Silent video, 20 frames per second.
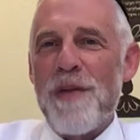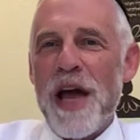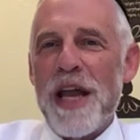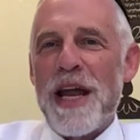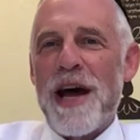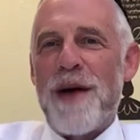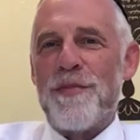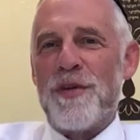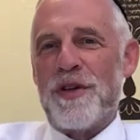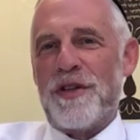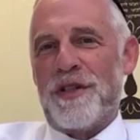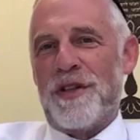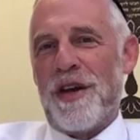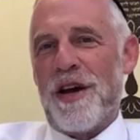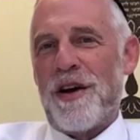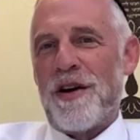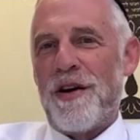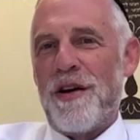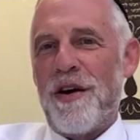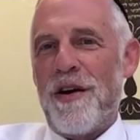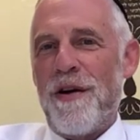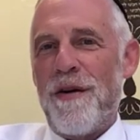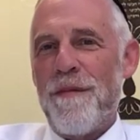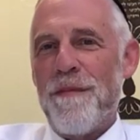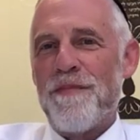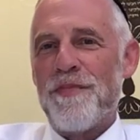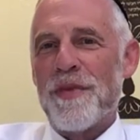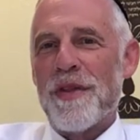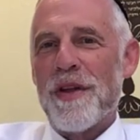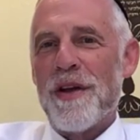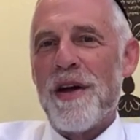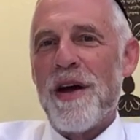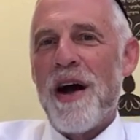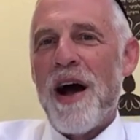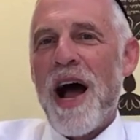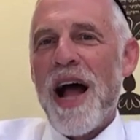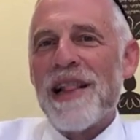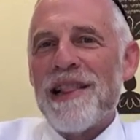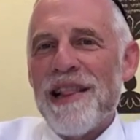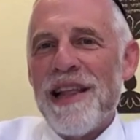
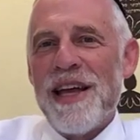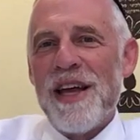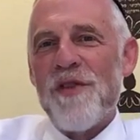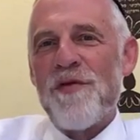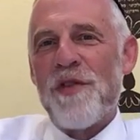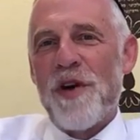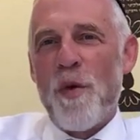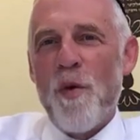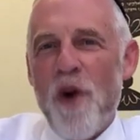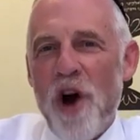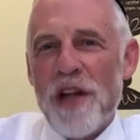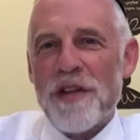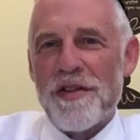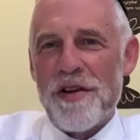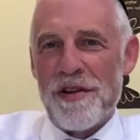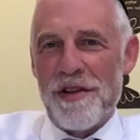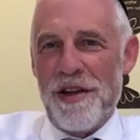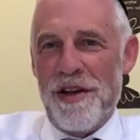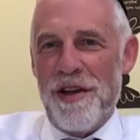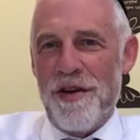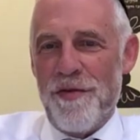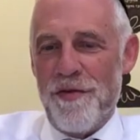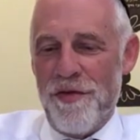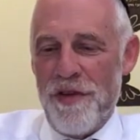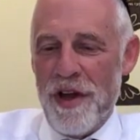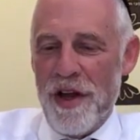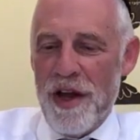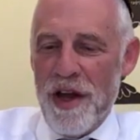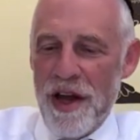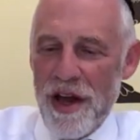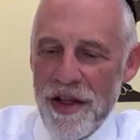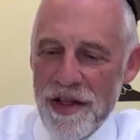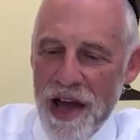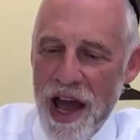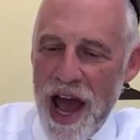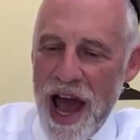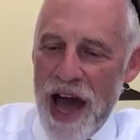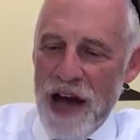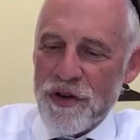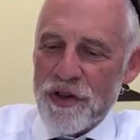I live, I want to live in the
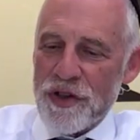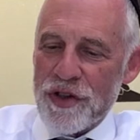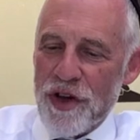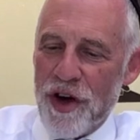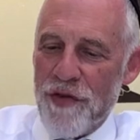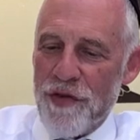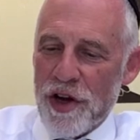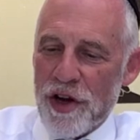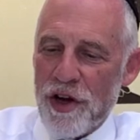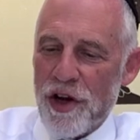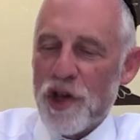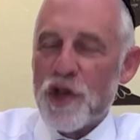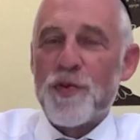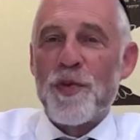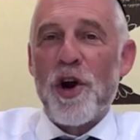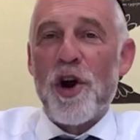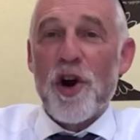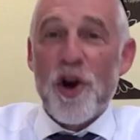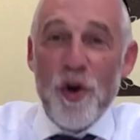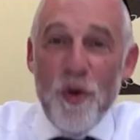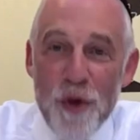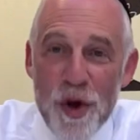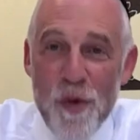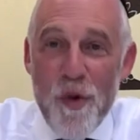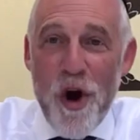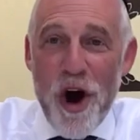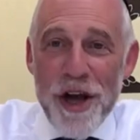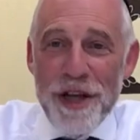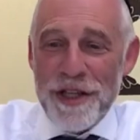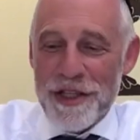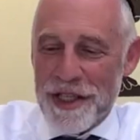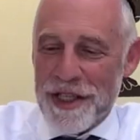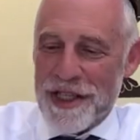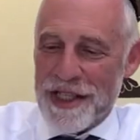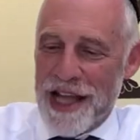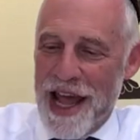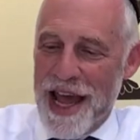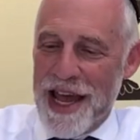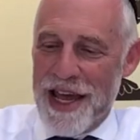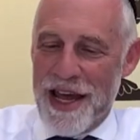house of HaKadosh Baruch Hu. We want to
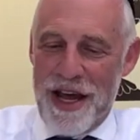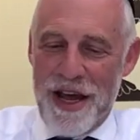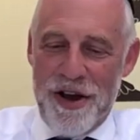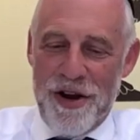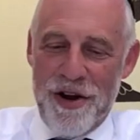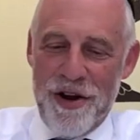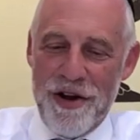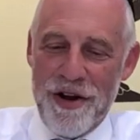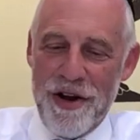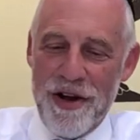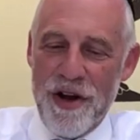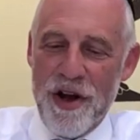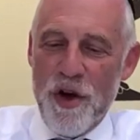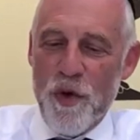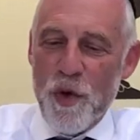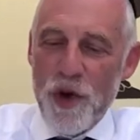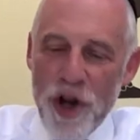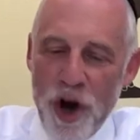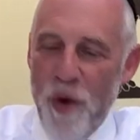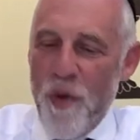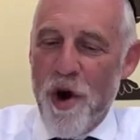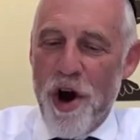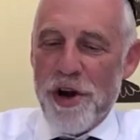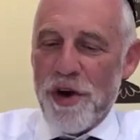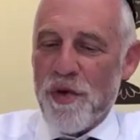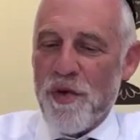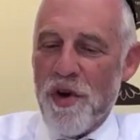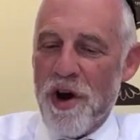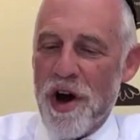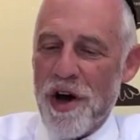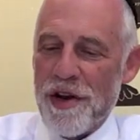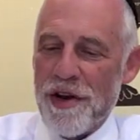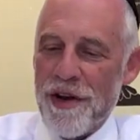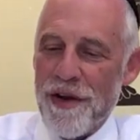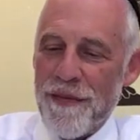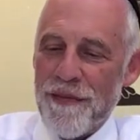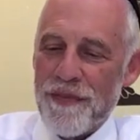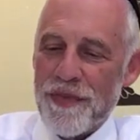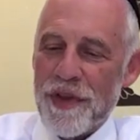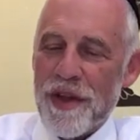stay here. We don't want to run.
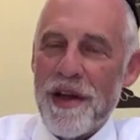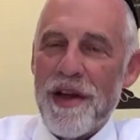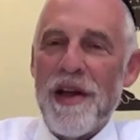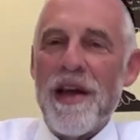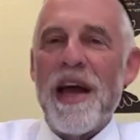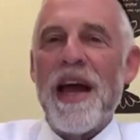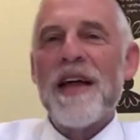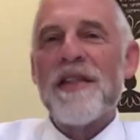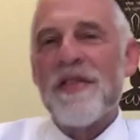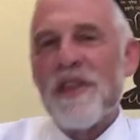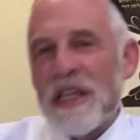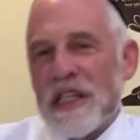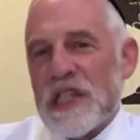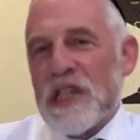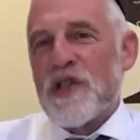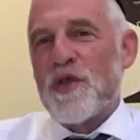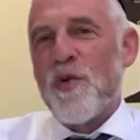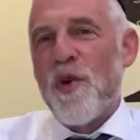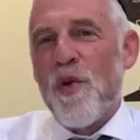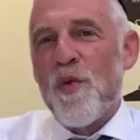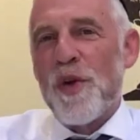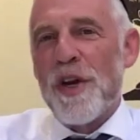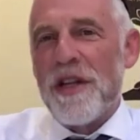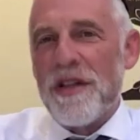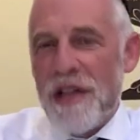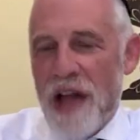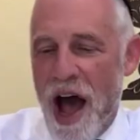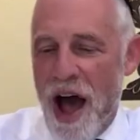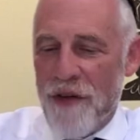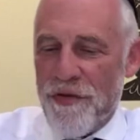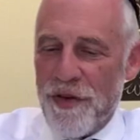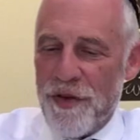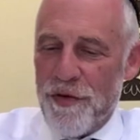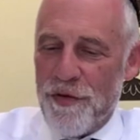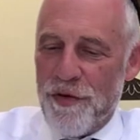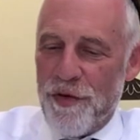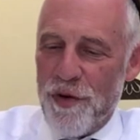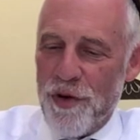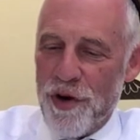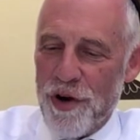And this is what we daven
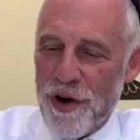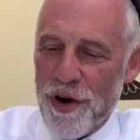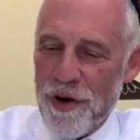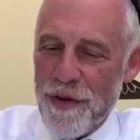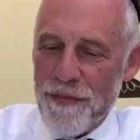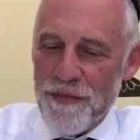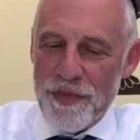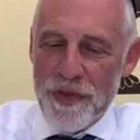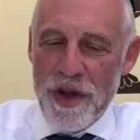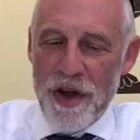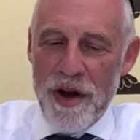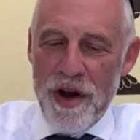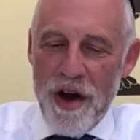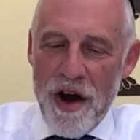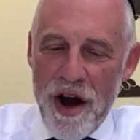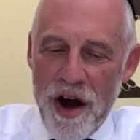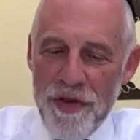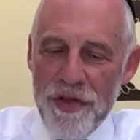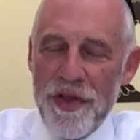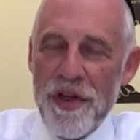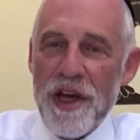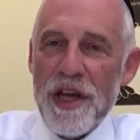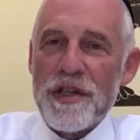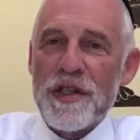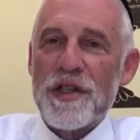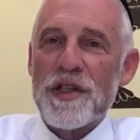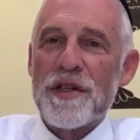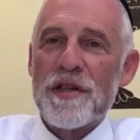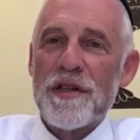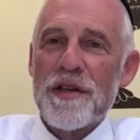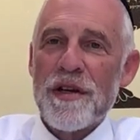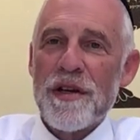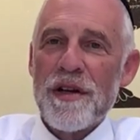for on this